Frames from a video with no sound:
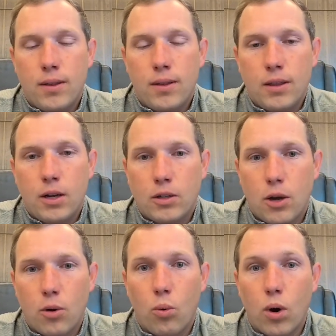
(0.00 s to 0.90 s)
than their
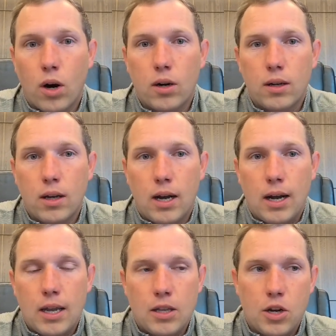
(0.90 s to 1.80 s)
total work
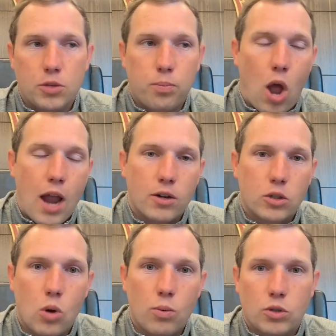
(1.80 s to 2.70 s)
in years prior.
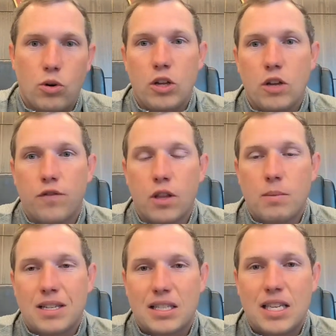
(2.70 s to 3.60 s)
So it was really good for them
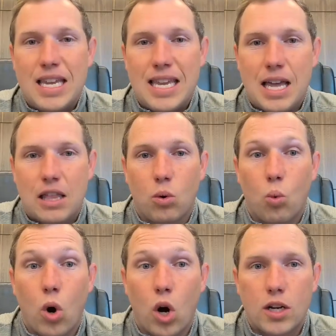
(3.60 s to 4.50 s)
to see that the
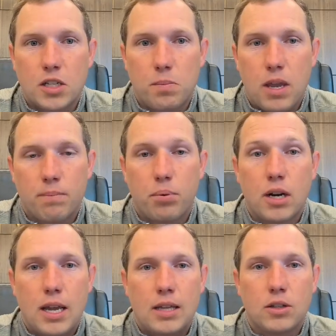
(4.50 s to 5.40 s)
work is being put
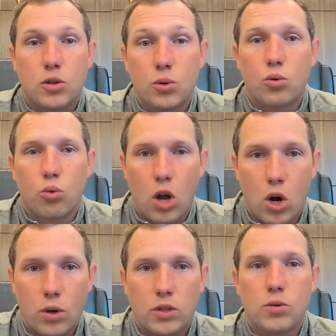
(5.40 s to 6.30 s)
in to
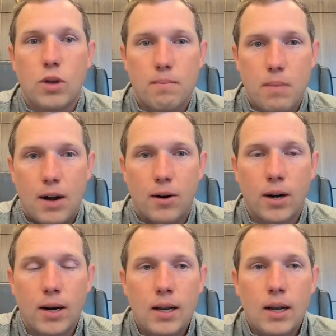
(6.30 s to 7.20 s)
grow and to get
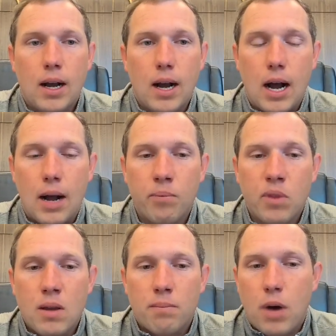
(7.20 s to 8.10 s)
better.
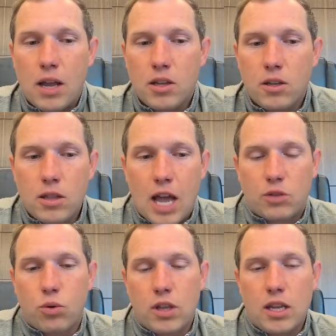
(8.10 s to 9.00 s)
But that's where the